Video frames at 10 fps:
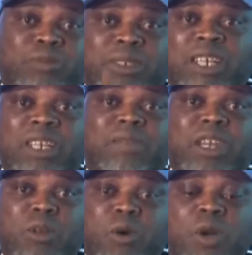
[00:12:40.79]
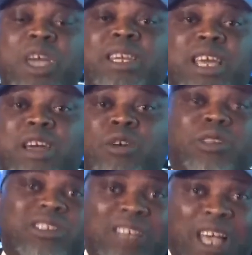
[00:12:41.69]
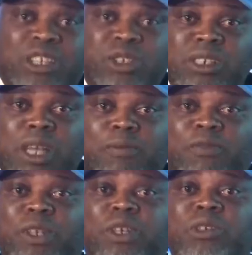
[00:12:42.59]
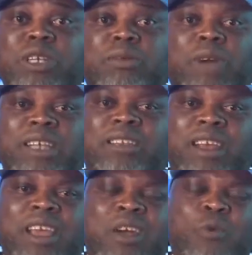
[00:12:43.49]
especially if they know that you're going to sanction them for not doing the right thing.